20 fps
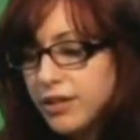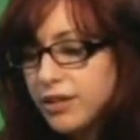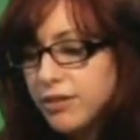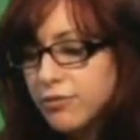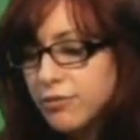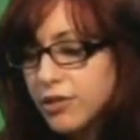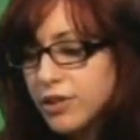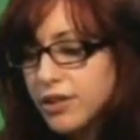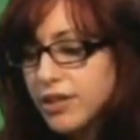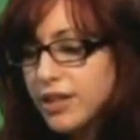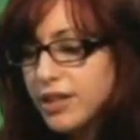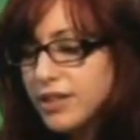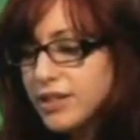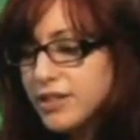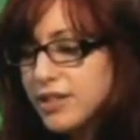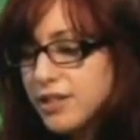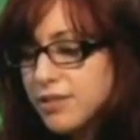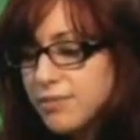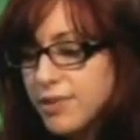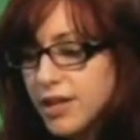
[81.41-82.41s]
Are you
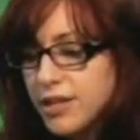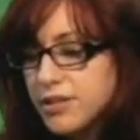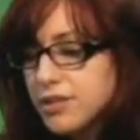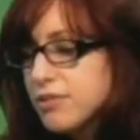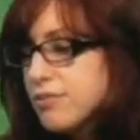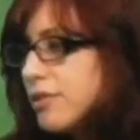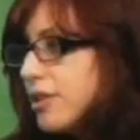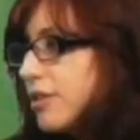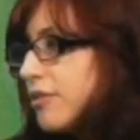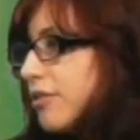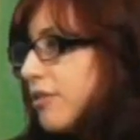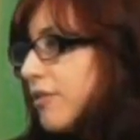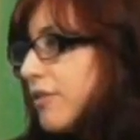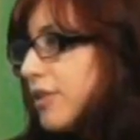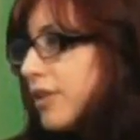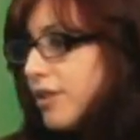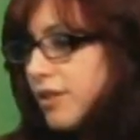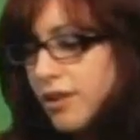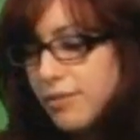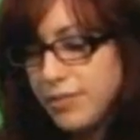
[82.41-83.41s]
planning on working any death
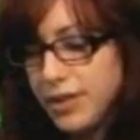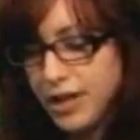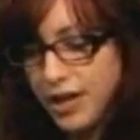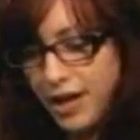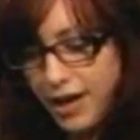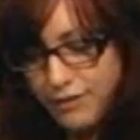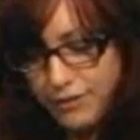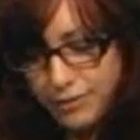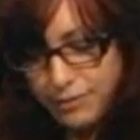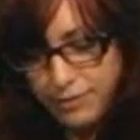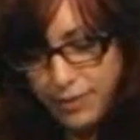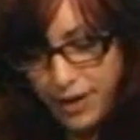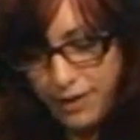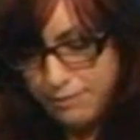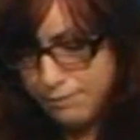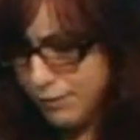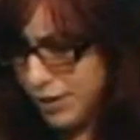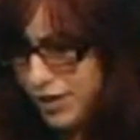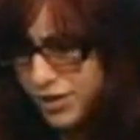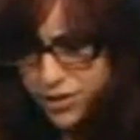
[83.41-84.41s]
matches while you're over there? I
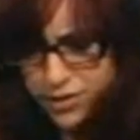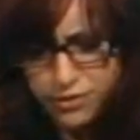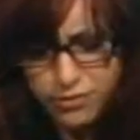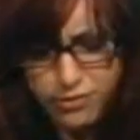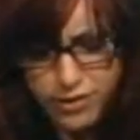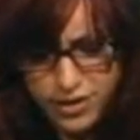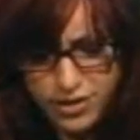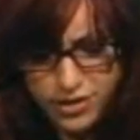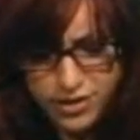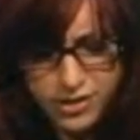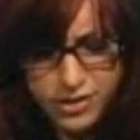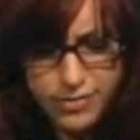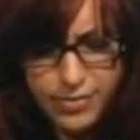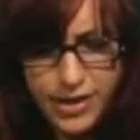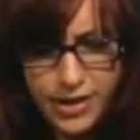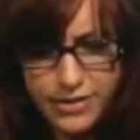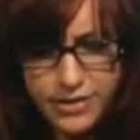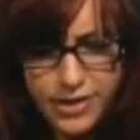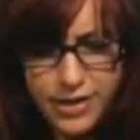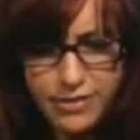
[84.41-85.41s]
mean, I have a
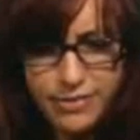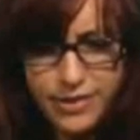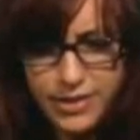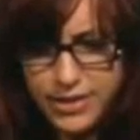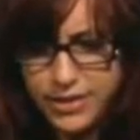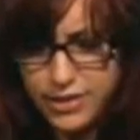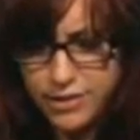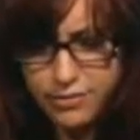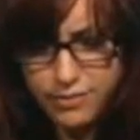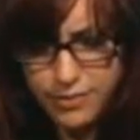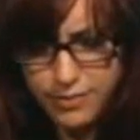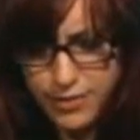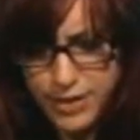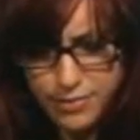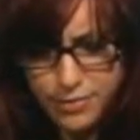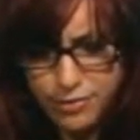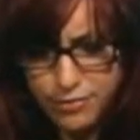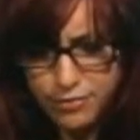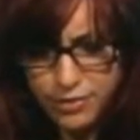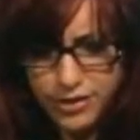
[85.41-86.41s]
bunch of questions about
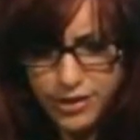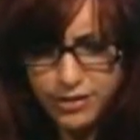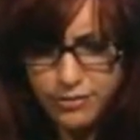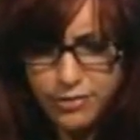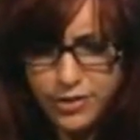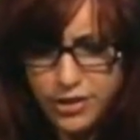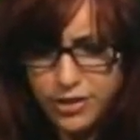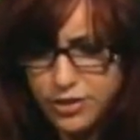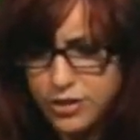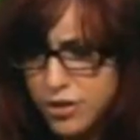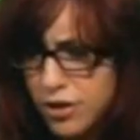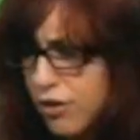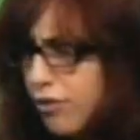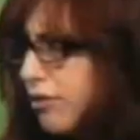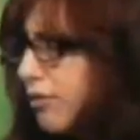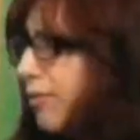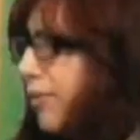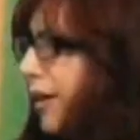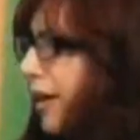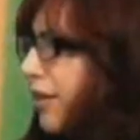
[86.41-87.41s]
that. I mean, this is what people
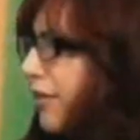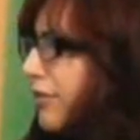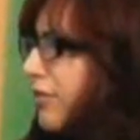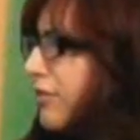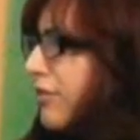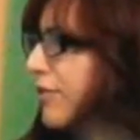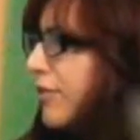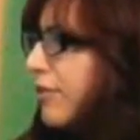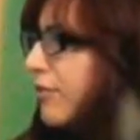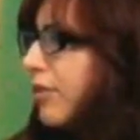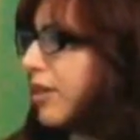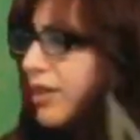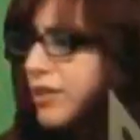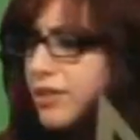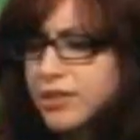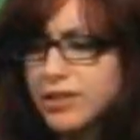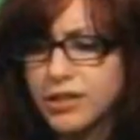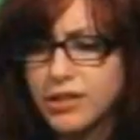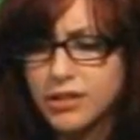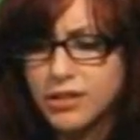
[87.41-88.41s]
really want to know
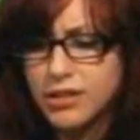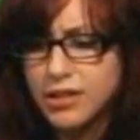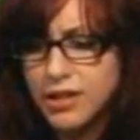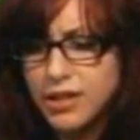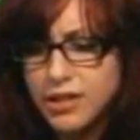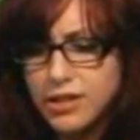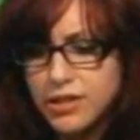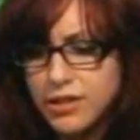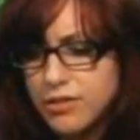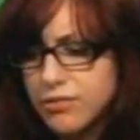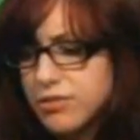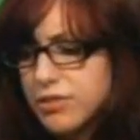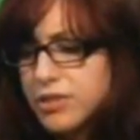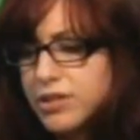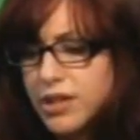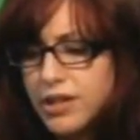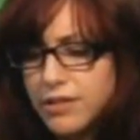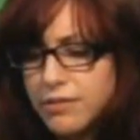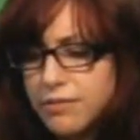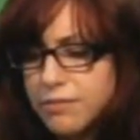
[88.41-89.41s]
about. So if you wanted
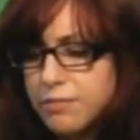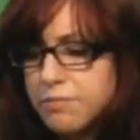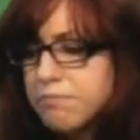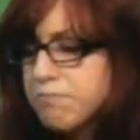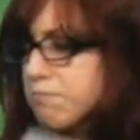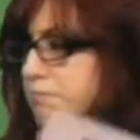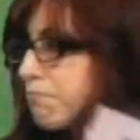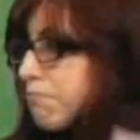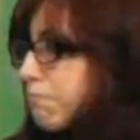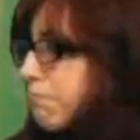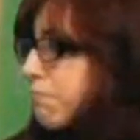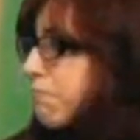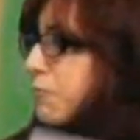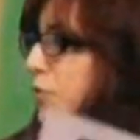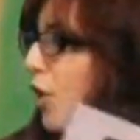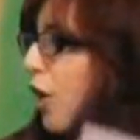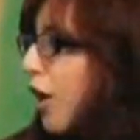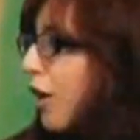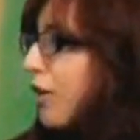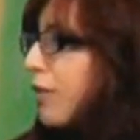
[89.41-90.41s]
to, just kind
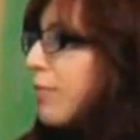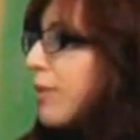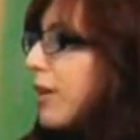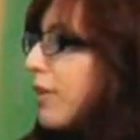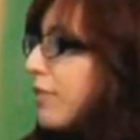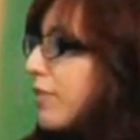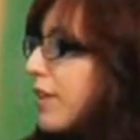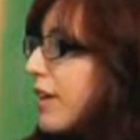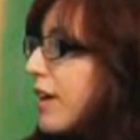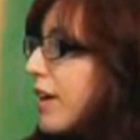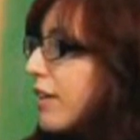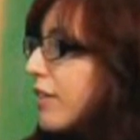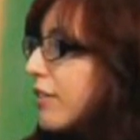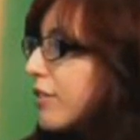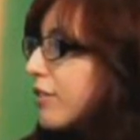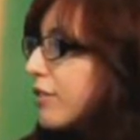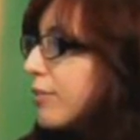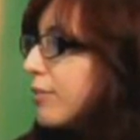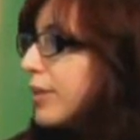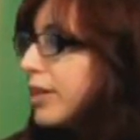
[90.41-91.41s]
of
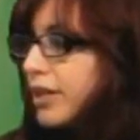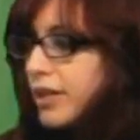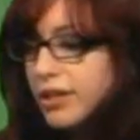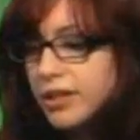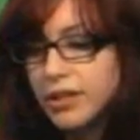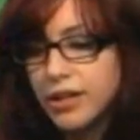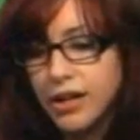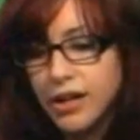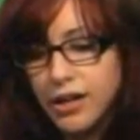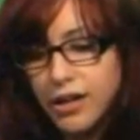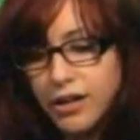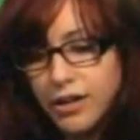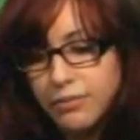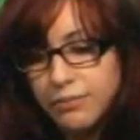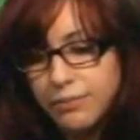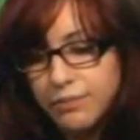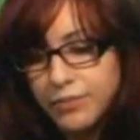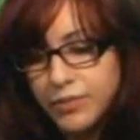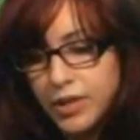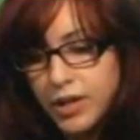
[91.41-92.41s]
talk about that a little
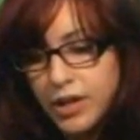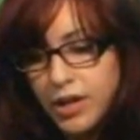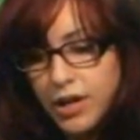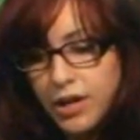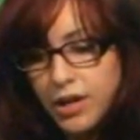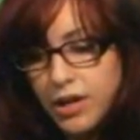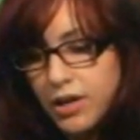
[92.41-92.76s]
bit,